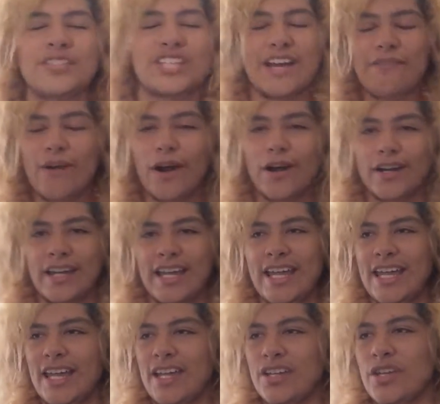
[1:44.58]
Jeff
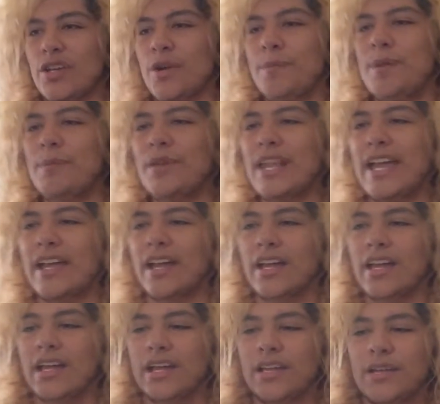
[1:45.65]
Hardy, people like
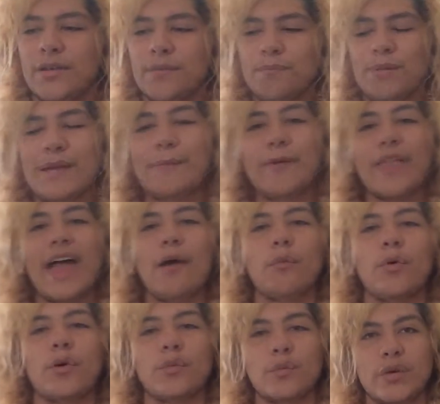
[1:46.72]
people that
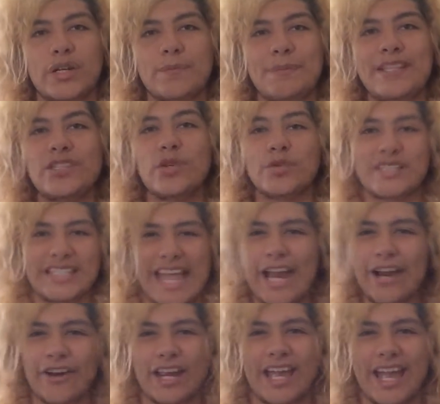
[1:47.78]
would be so
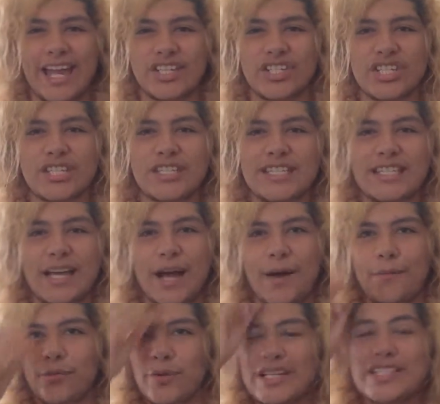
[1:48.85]
daring and just
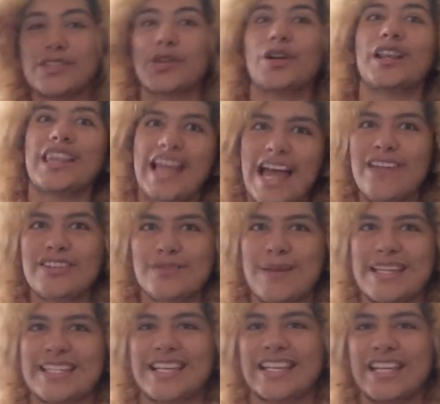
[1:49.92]
risk their lives
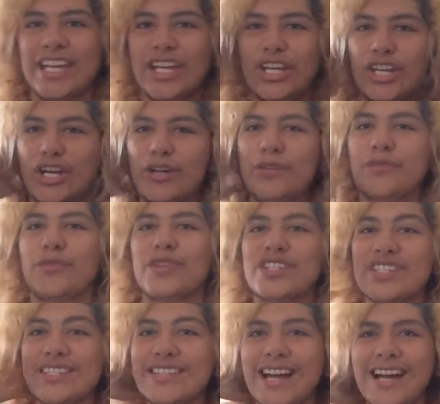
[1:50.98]
basically, for
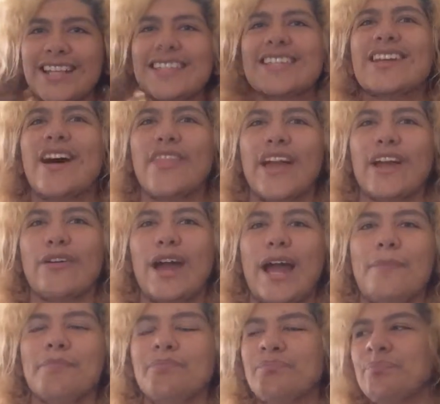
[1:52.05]
stunts and all that
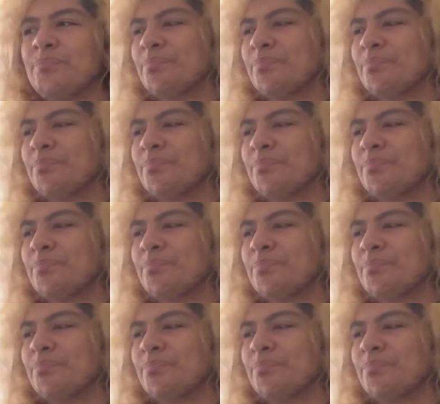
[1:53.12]
crap.